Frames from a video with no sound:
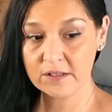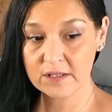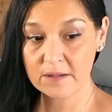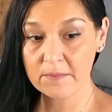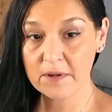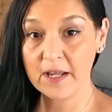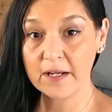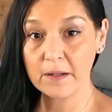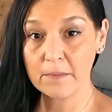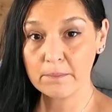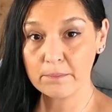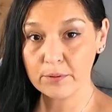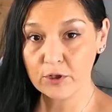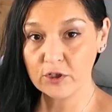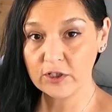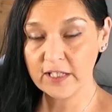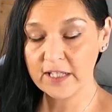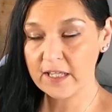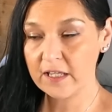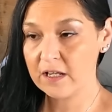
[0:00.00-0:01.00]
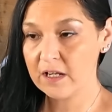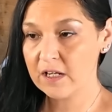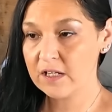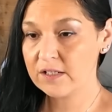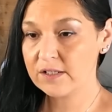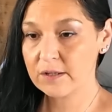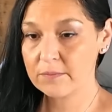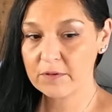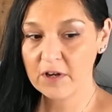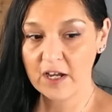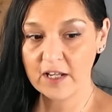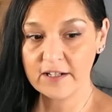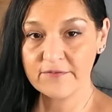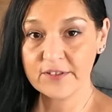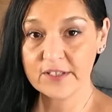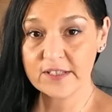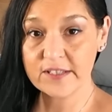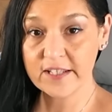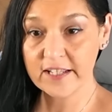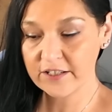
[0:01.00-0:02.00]
some kind of bully, some kind of
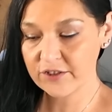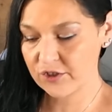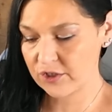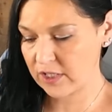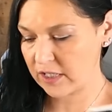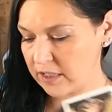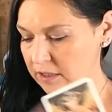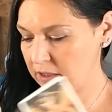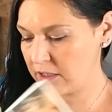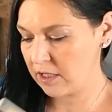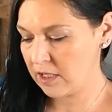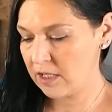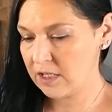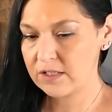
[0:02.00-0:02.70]
addiction,